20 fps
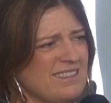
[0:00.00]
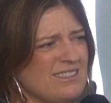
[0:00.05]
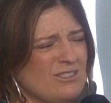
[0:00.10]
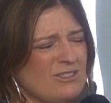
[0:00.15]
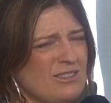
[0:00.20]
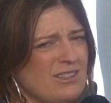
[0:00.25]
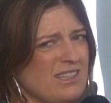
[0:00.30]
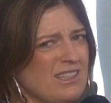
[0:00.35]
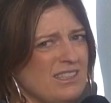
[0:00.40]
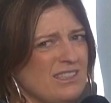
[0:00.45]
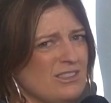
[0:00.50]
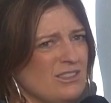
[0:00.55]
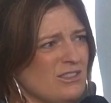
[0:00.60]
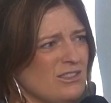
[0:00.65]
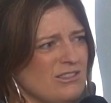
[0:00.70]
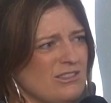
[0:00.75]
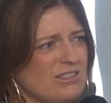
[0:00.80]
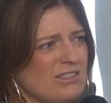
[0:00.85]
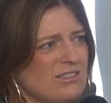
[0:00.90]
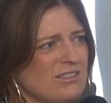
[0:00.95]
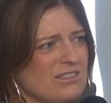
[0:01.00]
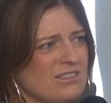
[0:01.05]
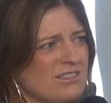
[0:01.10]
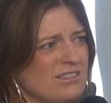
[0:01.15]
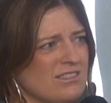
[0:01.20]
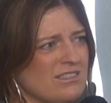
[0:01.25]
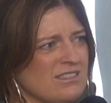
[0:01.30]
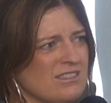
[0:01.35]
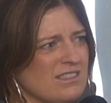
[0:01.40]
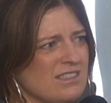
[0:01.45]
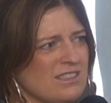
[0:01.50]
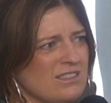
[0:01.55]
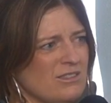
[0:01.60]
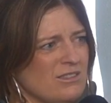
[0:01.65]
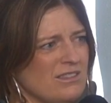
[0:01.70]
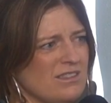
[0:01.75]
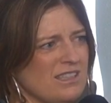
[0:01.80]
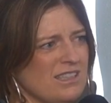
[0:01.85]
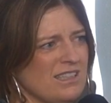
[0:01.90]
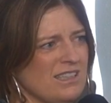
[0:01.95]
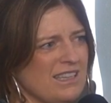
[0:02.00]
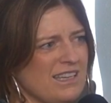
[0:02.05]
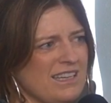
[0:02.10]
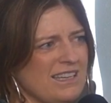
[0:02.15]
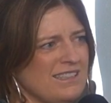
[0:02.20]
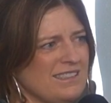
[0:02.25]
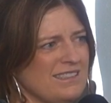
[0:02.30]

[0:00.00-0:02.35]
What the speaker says: I don't think so. I don't think that